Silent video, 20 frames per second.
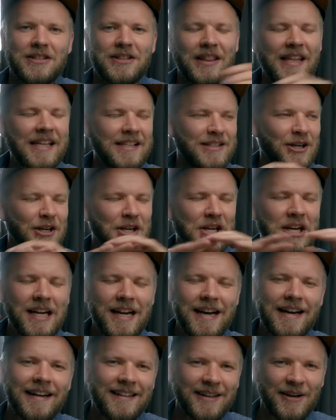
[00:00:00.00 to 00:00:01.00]
These are
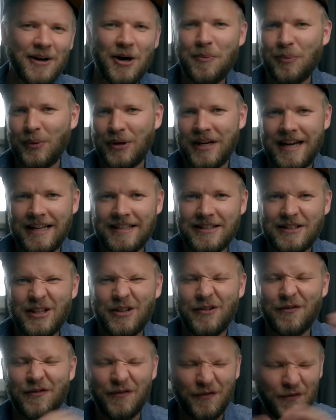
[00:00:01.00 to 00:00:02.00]
not
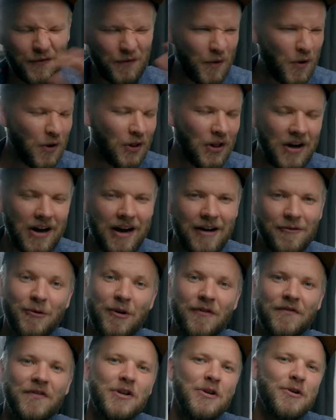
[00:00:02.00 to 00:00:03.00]
comprehensive, full-on
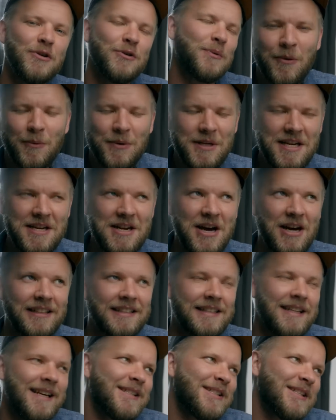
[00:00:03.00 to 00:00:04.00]
reviews. We did
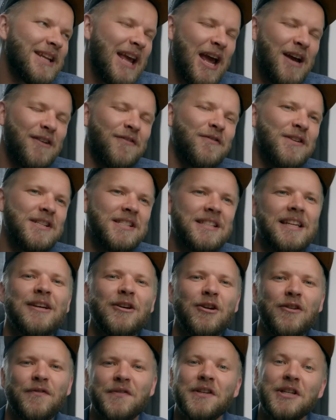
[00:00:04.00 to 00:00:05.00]
not test every
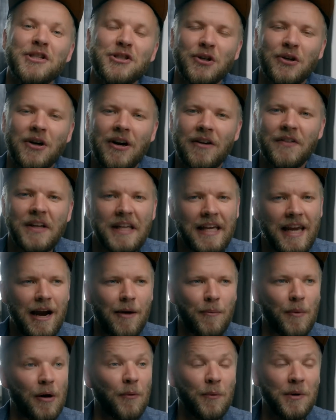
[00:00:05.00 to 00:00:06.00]
single feature of the camera.